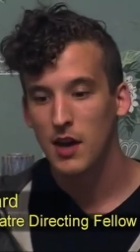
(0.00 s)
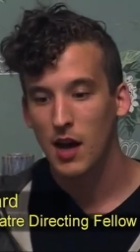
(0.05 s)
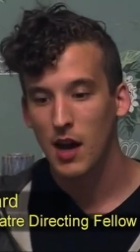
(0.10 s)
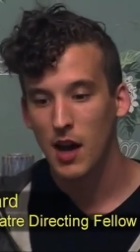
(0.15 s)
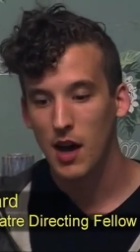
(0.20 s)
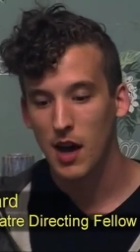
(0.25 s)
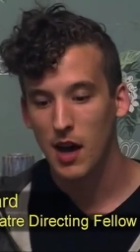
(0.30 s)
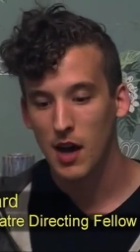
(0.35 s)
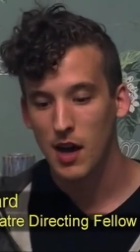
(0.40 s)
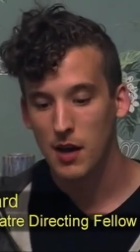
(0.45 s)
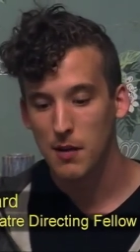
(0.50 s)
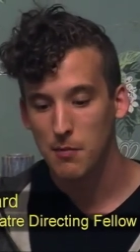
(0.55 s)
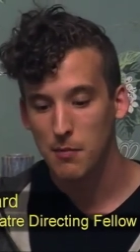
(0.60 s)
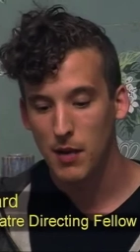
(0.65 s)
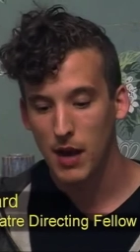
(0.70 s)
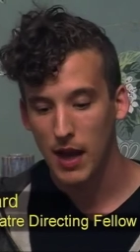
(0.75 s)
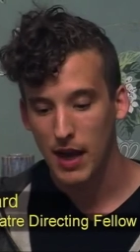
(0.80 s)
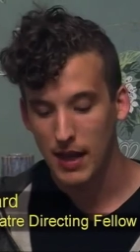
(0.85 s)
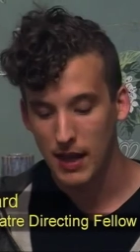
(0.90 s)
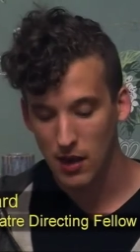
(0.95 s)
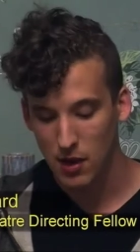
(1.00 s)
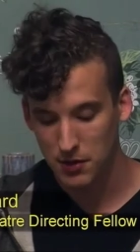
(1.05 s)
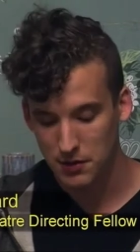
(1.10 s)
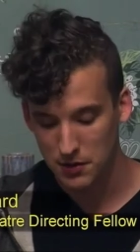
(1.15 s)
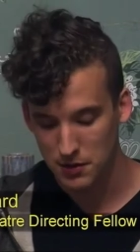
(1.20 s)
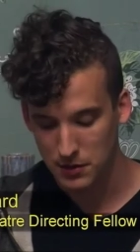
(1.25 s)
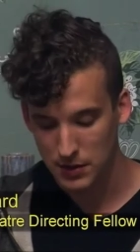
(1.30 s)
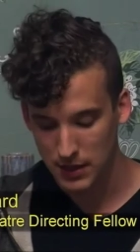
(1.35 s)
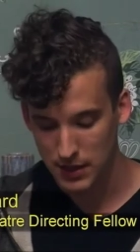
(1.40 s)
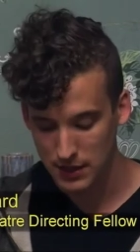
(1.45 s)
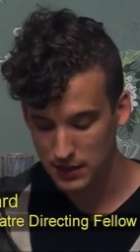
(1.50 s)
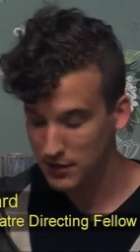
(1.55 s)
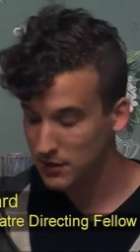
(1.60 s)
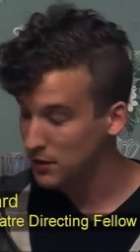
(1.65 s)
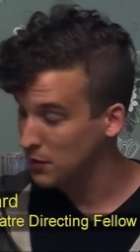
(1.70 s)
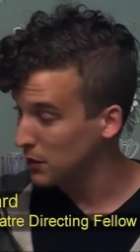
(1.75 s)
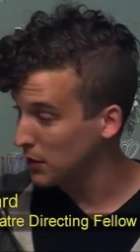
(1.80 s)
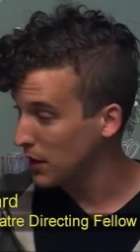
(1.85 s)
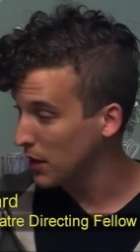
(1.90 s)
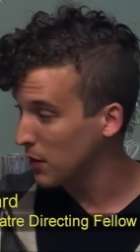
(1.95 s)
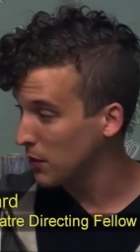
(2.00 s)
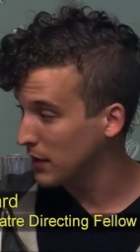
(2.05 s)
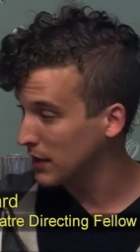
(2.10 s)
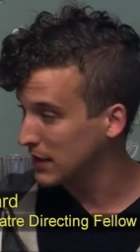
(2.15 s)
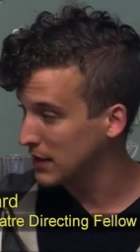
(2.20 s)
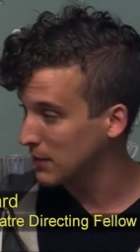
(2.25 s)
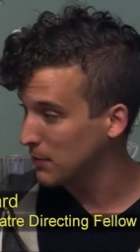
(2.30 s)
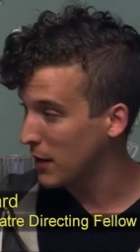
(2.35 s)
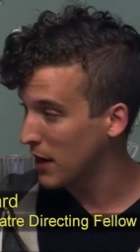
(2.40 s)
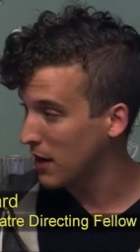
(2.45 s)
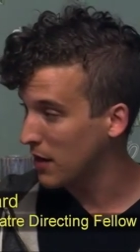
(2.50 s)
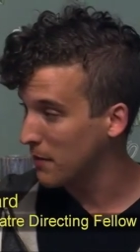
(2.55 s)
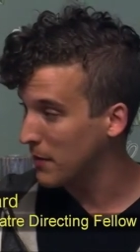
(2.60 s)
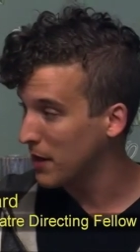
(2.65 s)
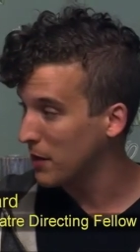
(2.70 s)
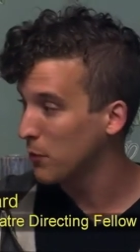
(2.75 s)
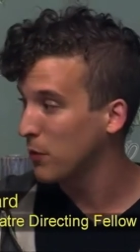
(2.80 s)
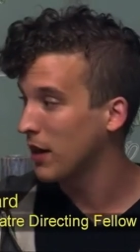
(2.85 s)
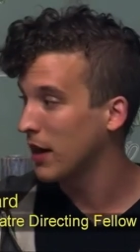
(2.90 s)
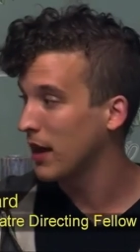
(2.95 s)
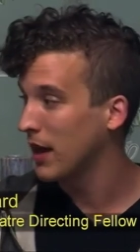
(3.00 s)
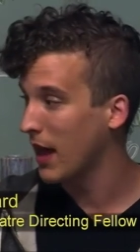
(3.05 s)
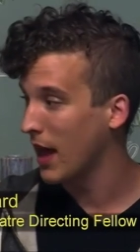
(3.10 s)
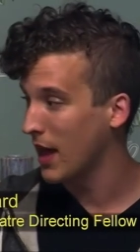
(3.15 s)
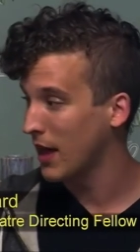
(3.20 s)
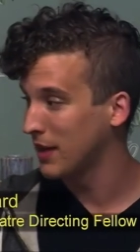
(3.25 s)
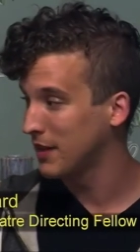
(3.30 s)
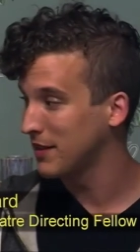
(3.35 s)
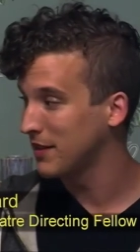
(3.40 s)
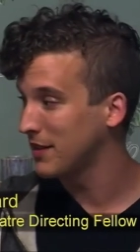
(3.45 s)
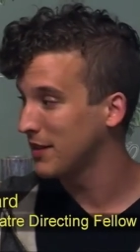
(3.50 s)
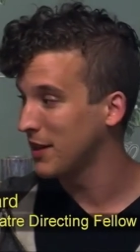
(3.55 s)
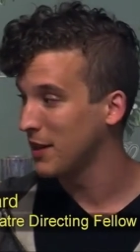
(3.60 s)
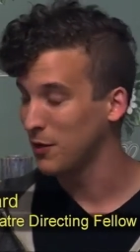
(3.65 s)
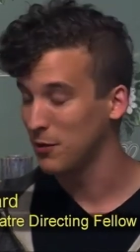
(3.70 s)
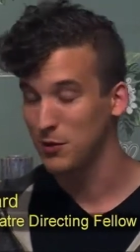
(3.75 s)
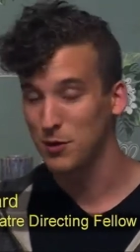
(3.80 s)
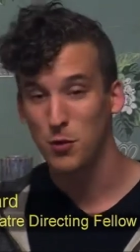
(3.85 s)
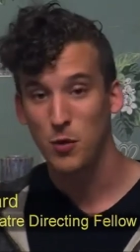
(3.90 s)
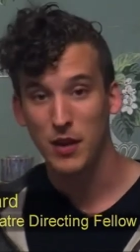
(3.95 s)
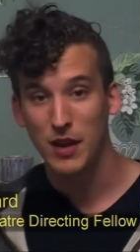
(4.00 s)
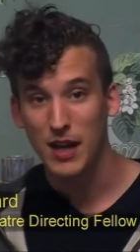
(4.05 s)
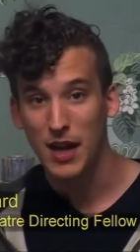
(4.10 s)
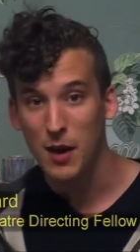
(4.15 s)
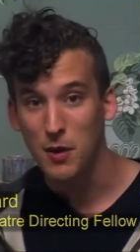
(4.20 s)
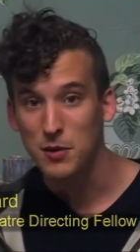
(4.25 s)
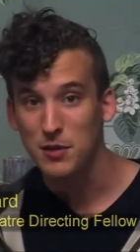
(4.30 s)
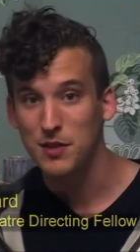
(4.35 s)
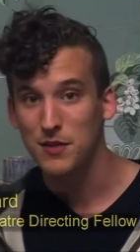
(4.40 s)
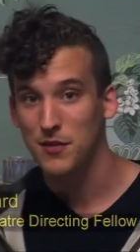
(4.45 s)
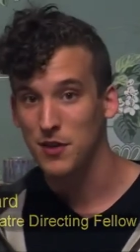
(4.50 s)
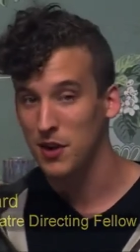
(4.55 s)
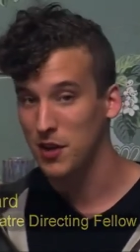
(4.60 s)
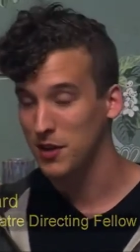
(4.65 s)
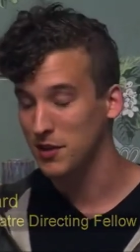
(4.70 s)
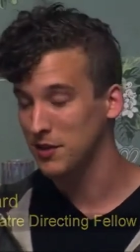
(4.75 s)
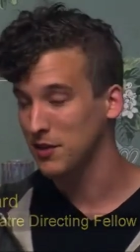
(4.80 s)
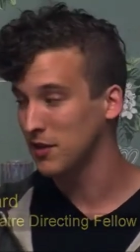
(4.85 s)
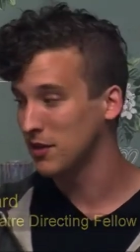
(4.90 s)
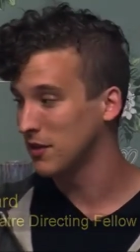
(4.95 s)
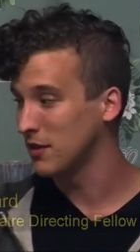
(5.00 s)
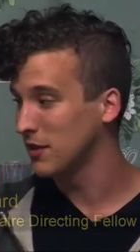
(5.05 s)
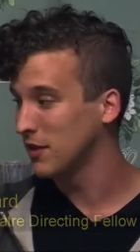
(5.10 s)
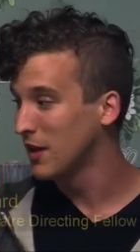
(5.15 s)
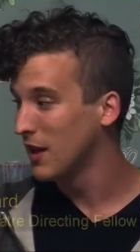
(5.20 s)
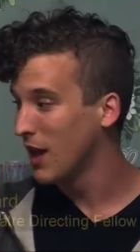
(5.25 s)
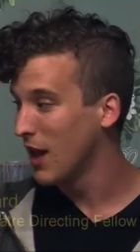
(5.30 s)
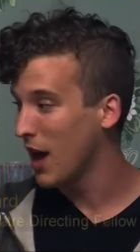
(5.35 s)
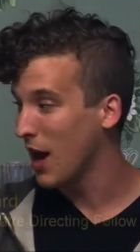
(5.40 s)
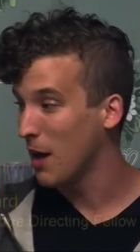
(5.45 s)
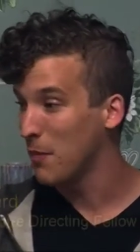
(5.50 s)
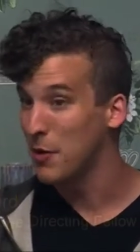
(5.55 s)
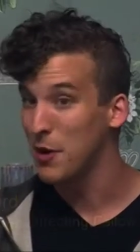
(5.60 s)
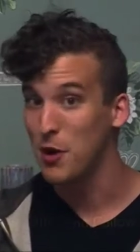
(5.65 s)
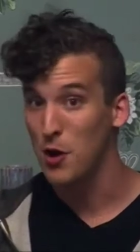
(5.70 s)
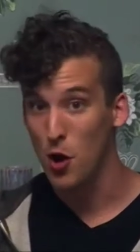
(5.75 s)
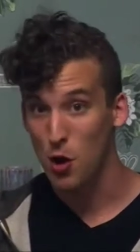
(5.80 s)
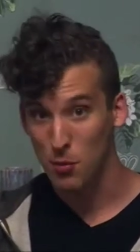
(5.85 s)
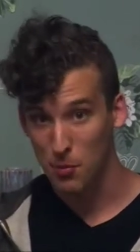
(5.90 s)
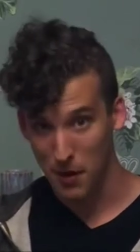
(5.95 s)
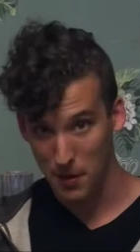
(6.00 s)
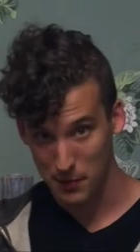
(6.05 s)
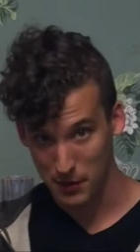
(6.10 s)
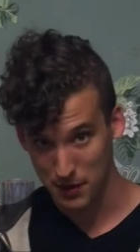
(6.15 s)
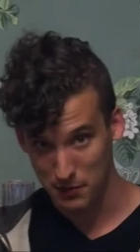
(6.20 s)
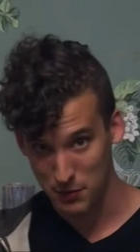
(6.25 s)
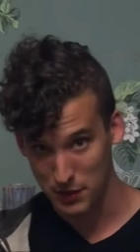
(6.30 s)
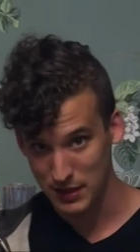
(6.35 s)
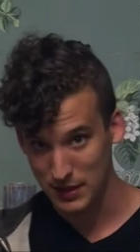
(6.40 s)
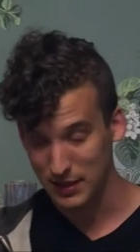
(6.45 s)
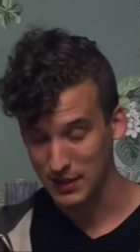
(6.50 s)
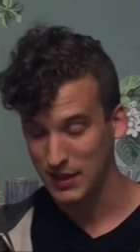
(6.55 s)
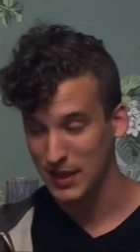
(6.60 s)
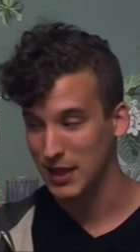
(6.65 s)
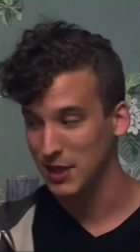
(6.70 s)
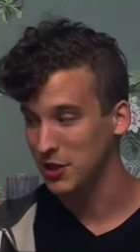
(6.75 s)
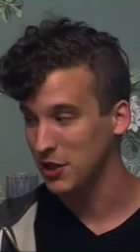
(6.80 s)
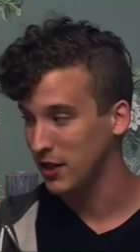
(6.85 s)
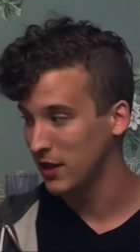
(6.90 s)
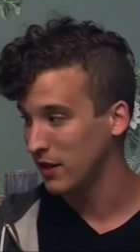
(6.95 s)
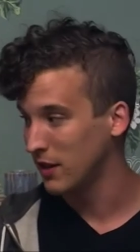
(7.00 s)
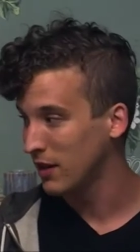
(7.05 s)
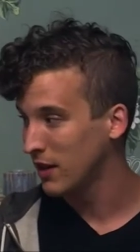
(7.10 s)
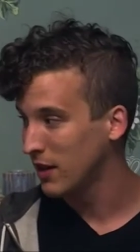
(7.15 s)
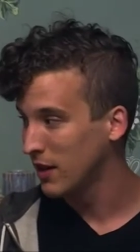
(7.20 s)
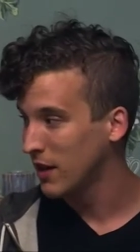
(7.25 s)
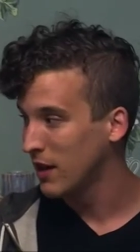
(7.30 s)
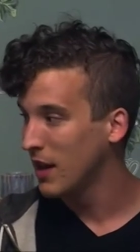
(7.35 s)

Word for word: Um, I also did a studio experiment where I had, you know, 20 hours of rehearsal, uh, but no public presentation.